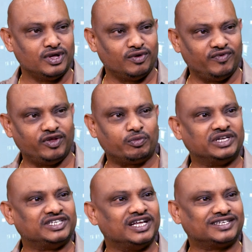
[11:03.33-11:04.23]
whenever
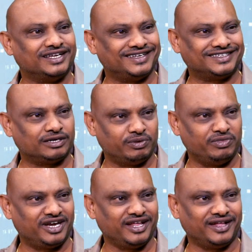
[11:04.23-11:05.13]
my sales guy sets up a
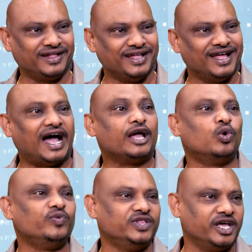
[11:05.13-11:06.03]
meeting, I
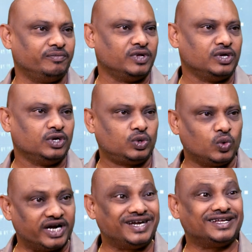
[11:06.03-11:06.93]
go with them
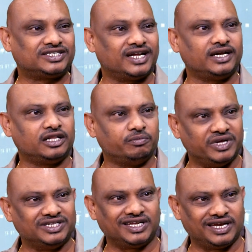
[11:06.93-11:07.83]
to understand the basic